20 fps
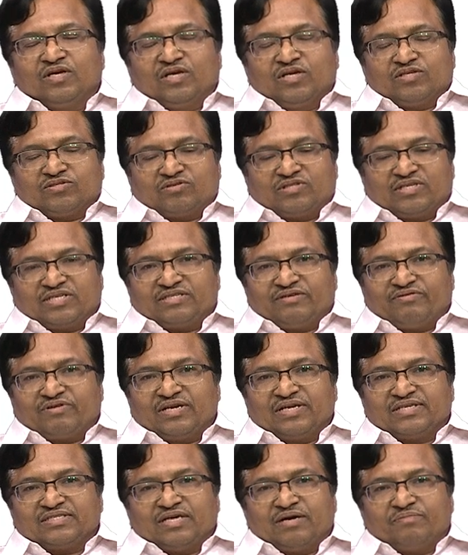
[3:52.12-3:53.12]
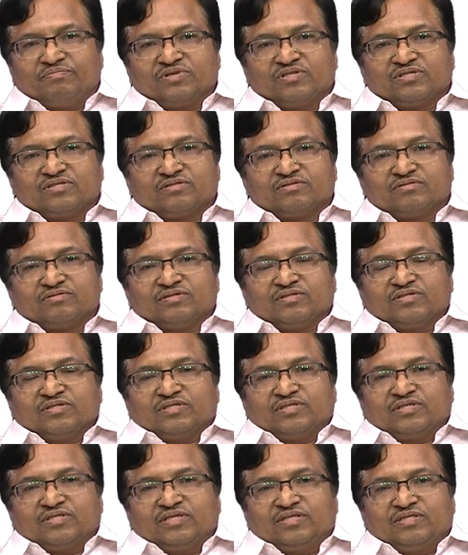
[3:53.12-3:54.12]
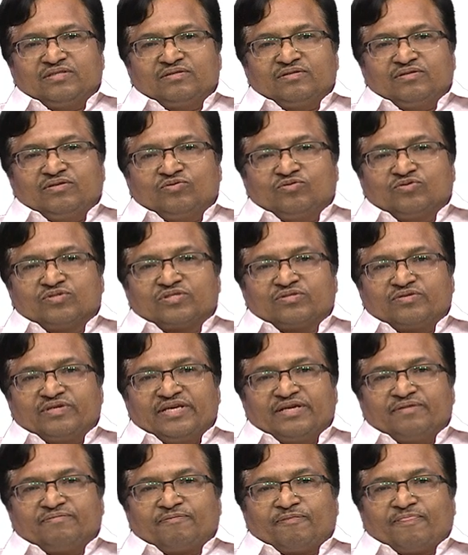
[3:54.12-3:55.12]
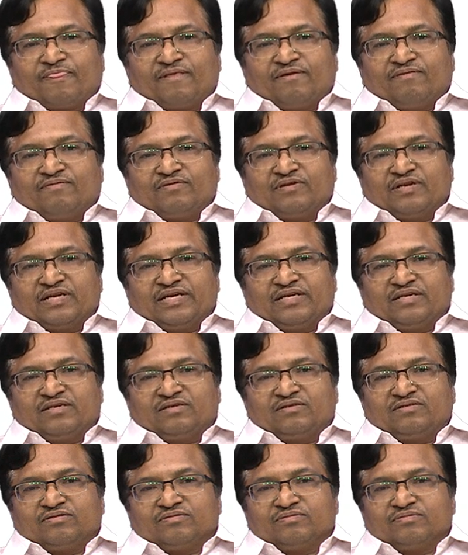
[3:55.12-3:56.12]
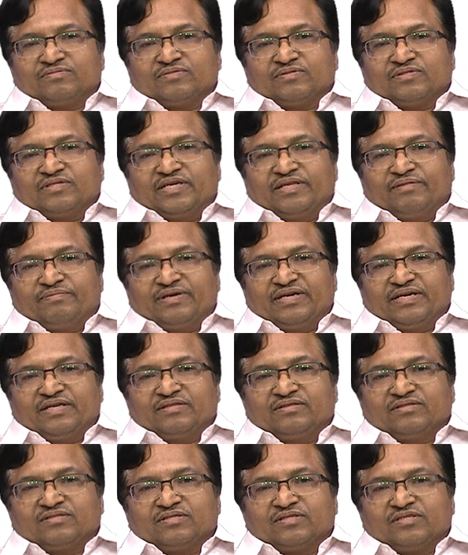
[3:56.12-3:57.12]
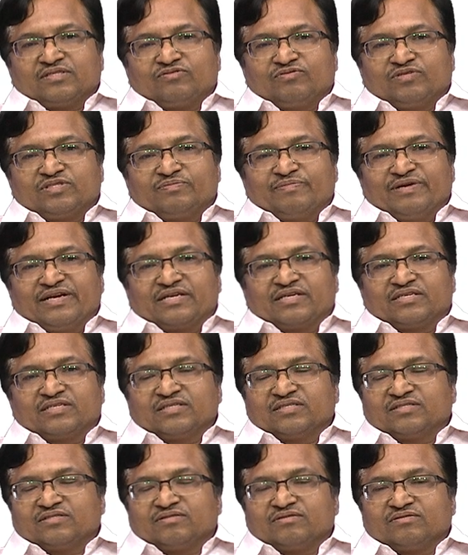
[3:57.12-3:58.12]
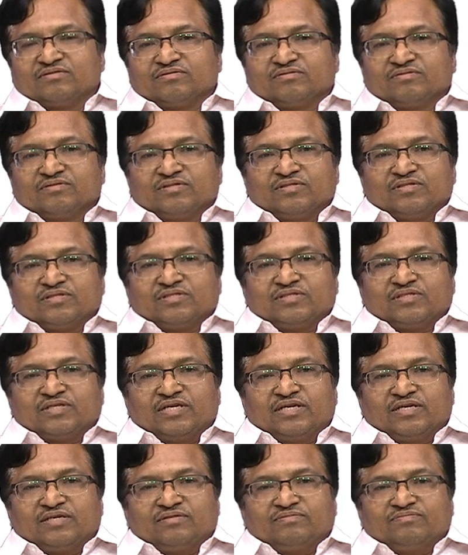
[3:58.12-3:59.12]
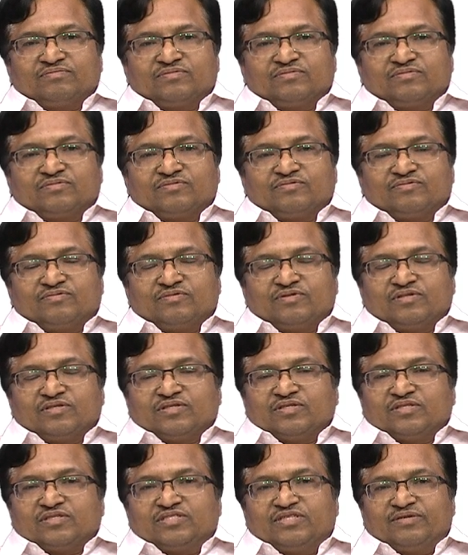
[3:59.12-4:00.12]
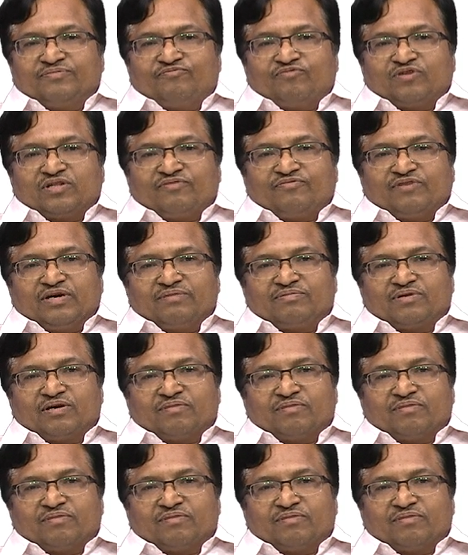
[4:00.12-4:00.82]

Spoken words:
So, there are several examples in use today like N by N switch matrices, and chip for the fiber